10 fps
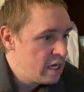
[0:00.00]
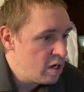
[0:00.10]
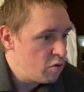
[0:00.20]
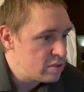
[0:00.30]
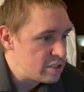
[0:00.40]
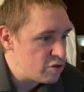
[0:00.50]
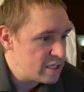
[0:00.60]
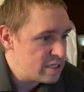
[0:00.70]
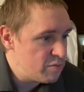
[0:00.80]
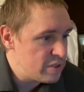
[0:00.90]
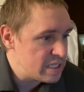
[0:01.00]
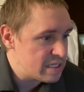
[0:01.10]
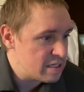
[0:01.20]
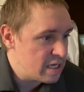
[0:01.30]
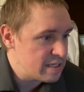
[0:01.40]
who is entrusted with its
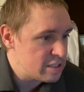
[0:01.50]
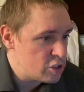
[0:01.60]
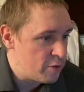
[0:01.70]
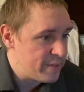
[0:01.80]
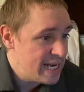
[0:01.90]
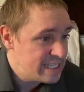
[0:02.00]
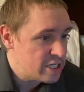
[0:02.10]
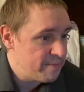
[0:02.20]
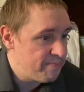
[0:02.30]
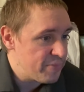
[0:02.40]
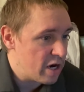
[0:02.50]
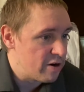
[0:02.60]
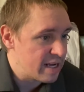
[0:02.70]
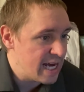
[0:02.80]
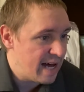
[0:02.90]
extermination, are
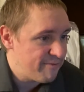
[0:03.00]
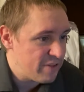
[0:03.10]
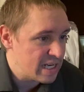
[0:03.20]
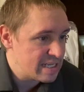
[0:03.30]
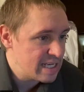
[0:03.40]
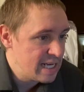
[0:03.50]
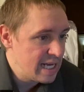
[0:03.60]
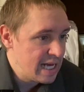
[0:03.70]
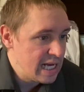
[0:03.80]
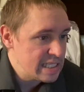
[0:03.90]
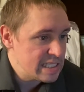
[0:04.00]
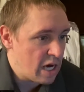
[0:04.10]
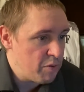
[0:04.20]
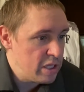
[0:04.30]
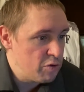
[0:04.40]
in conflict.
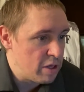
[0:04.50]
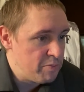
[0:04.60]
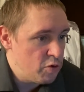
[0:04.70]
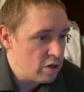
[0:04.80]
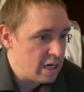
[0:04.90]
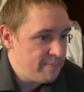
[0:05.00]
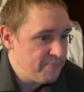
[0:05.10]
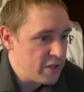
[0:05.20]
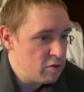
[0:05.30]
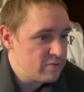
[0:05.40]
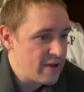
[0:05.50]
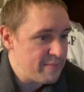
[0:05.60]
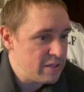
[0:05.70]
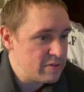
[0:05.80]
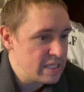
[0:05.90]
Sawa Yukimura, whose
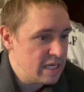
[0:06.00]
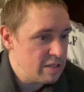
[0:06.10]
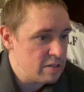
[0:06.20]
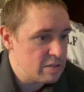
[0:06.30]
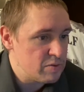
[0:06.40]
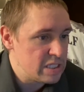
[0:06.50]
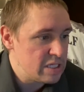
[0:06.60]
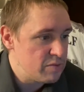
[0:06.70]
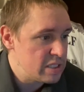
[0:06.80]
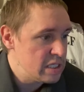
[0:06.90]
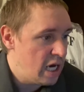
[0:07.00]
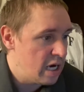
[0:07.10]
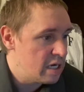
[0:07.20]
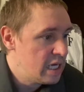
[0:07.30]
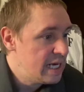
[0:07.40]
family was killed when she was
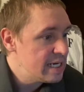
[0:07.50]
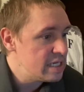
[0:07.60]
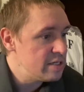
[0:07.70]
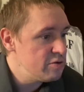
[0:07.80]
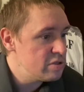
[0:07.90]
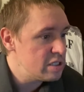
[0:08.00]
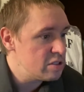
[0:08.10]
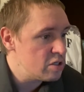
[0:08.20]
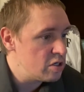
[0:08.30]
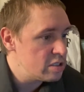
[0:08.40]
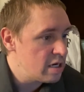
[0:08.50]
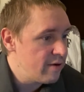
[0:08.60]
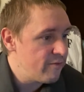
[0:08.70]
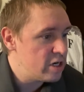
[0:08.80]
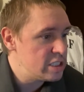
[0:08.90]
young, continues to search
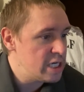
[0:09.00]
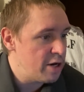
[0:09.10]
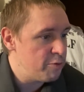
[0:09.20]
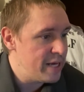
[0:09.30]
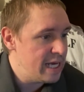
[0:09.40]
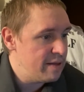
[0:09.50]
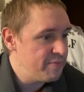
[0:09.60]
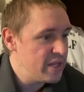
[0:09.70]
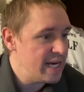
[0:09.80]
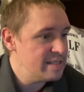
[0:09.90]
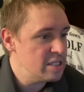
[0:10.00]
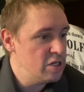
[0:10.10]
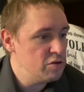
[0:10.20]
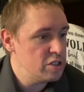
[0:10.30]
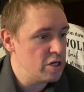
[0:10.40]
for Janome, the
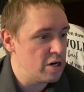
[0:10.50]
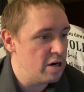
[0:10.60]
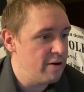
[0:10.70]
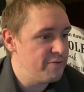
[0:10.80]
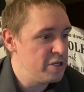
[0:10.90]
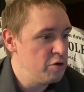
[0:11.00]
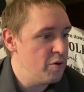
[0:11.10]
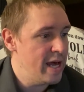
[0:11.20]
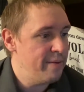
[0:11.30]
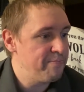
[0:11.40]
executioner of the Nue.